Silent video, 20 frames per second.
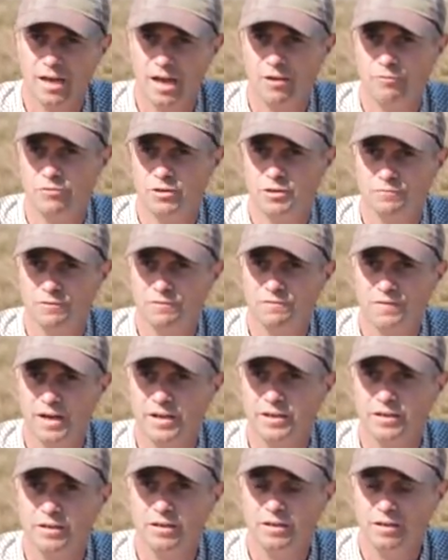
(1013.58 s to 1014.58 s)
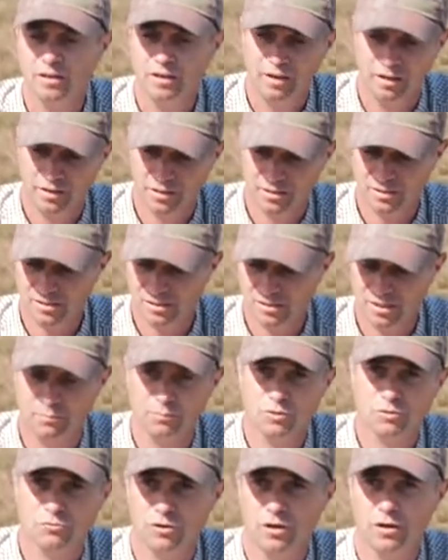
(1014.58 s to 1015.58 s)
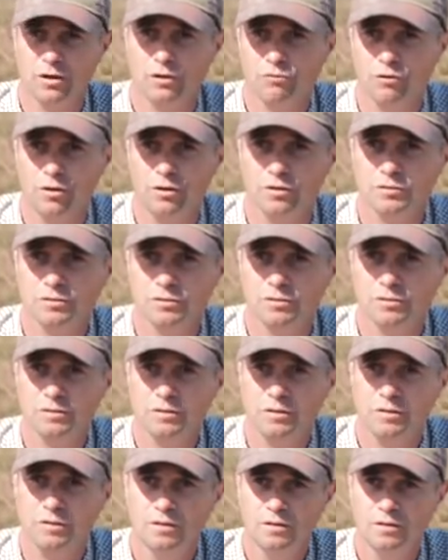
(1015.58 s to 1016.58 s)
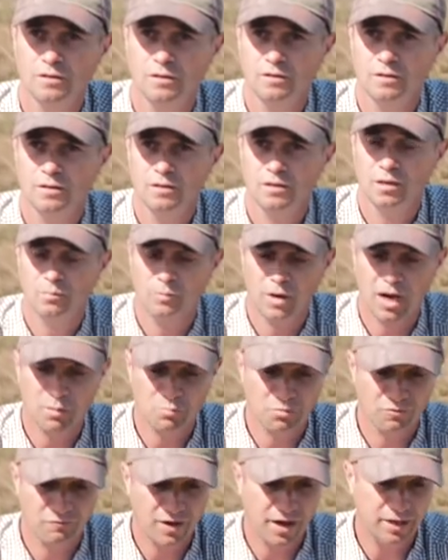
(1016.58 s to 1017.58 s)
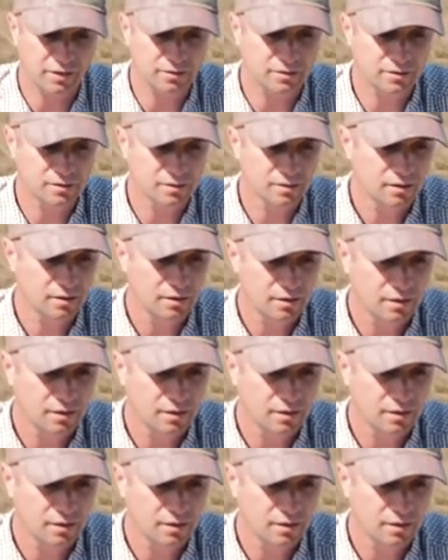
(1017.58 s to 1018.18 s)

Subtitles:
areas with fire, and it skipped straight across. You might prevent